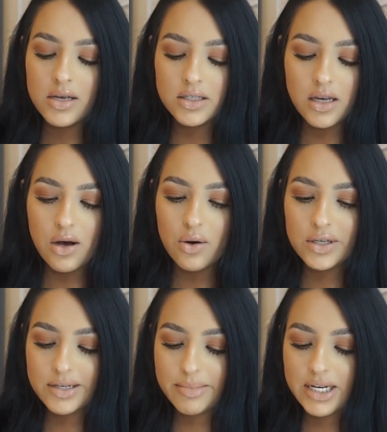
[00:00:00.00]
So
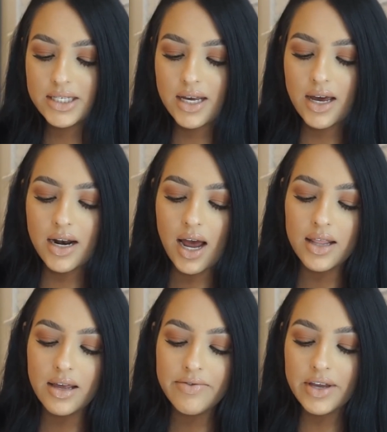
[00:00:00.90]
somebody said, I
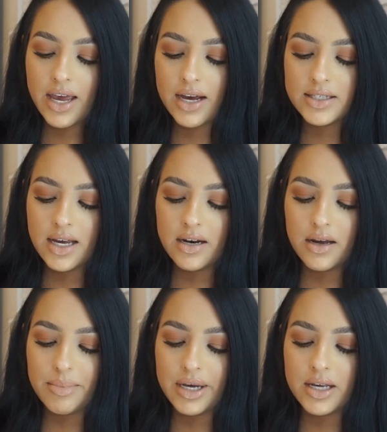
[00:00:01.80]
love the
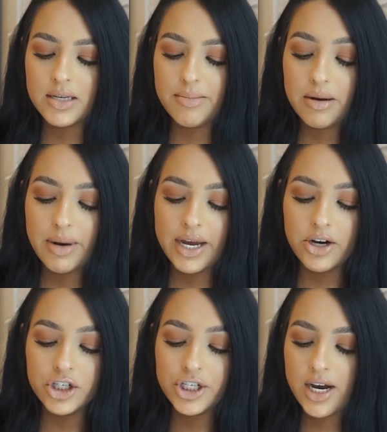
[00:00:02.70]
KASSHENNA because it made my
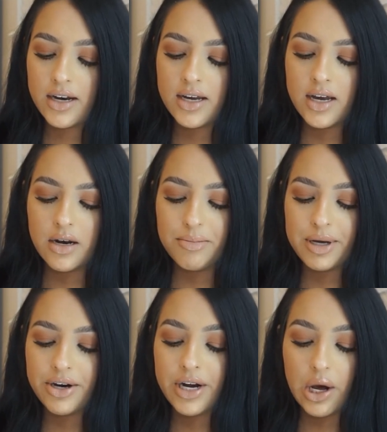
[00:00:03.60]
hair shiny and
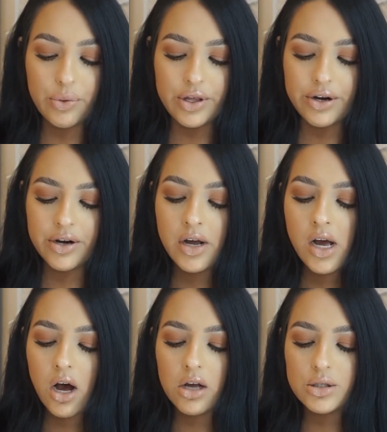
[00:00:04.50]
appear healthier.
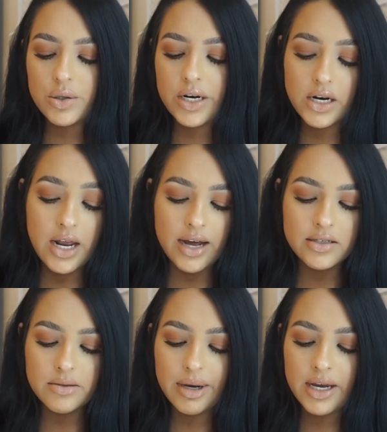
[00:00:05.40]
Also, it
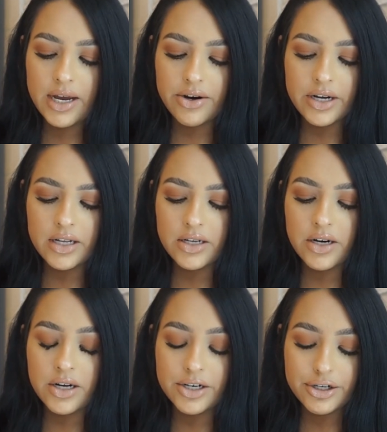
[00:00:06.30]
enhanced my hair color
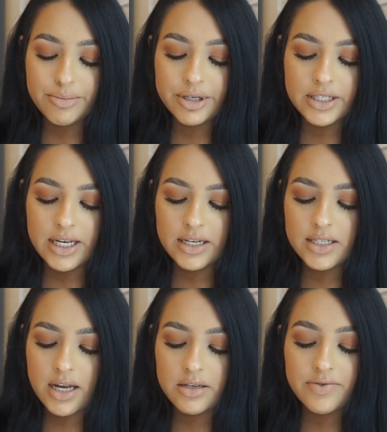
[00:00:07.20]
100%,
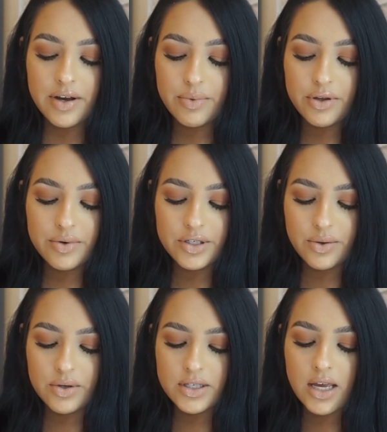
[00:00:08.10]
satisfied with the
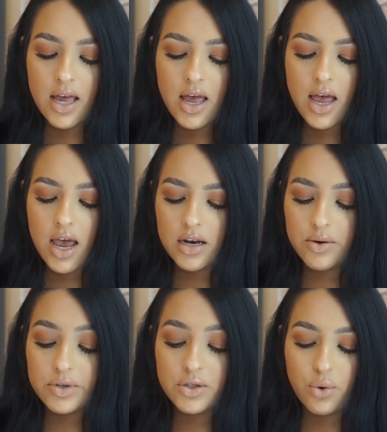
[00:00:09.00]
results, and it
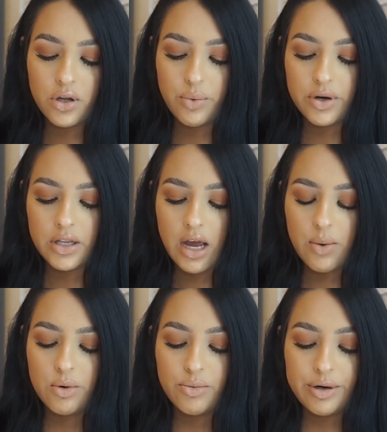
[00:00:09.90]
was totally worth it. I
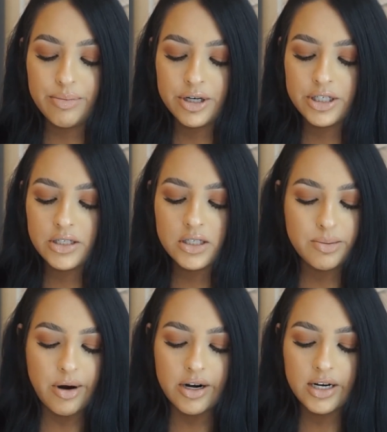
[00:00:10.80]
will repurchase this
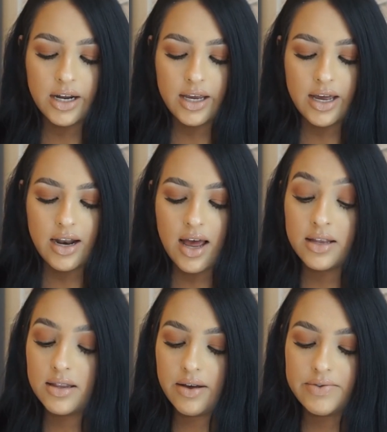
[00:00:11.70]
product again. I
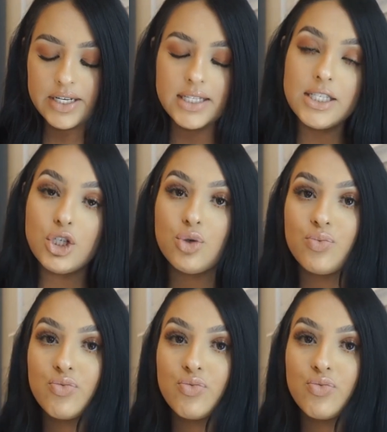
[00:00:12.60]
love it.